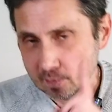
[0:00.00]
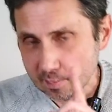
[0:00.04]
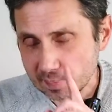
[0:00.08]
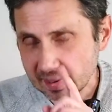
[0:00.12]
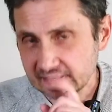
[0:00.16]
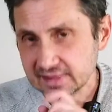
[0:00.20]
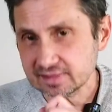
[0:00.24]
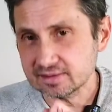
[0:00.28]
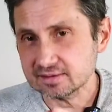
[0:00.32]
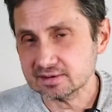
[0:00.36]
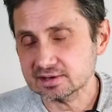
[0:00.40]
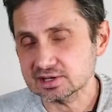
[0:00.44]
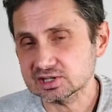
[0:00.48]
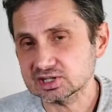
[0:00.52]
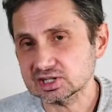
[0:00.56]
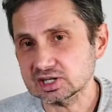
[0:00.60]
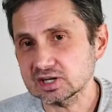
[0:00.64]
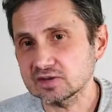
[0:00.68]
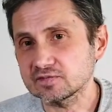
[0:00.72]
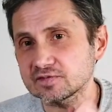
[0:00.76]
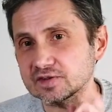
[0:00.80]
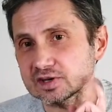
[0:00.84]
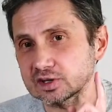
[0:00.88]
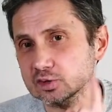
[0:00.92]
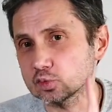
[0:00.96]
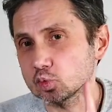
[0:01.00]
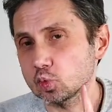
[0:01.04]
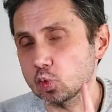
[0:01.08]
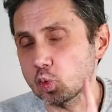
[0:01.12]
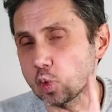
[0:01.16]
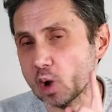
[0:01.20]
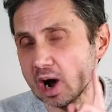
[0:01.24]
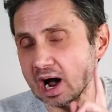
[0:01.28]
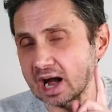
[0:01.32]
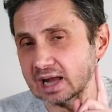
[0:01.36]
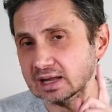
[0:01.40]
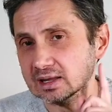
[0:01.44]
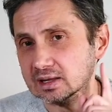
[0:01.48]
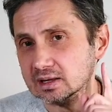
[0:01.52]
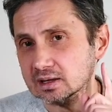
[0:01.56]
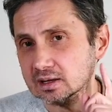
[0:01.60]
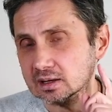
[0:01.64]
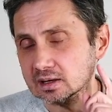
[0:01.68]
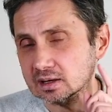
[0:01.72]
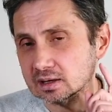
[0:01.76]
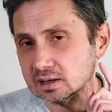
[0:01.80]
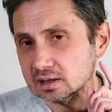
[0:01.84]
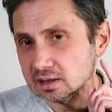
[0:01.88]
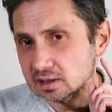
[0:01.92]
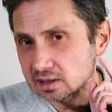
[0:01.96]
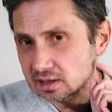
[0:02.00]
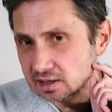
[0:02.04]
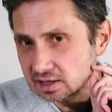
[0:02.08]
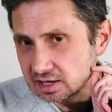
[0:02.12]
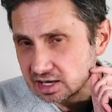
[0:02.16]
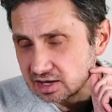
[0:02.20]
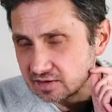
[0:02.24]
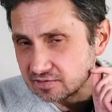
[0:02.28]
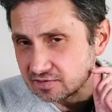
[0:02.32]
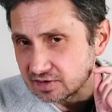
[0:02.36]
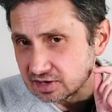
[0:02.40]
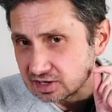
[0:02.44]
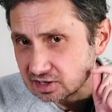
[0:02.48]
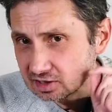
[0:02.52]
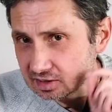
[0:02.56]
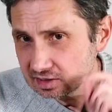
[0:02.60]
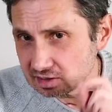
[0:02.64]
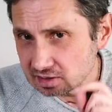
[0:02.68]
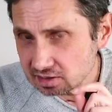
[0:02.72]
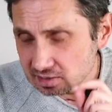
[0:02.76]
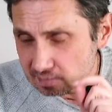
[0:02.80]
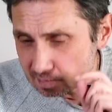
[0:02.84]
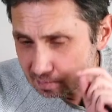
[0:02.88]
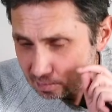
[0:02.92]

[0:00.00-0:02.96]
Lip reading: But there is even one, even